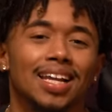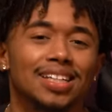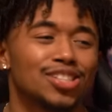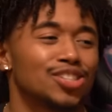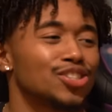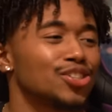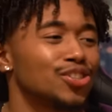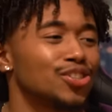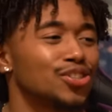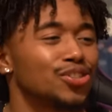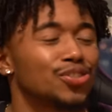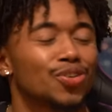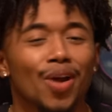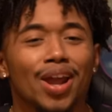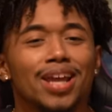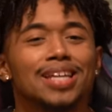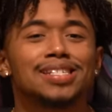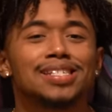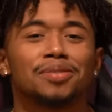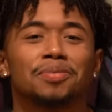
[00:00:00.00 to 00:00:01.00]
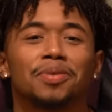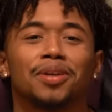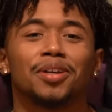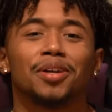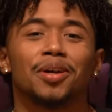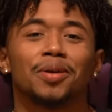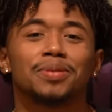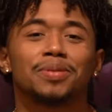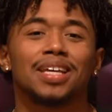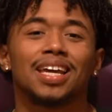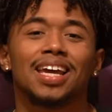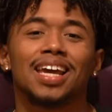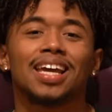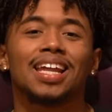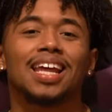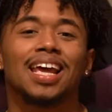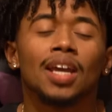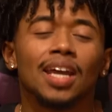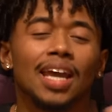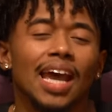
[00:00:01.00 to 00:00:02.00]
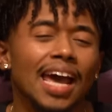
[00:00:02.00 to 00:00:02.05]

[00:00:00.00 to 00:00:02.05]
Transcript: that's just crazy to me. You know what I'm saying?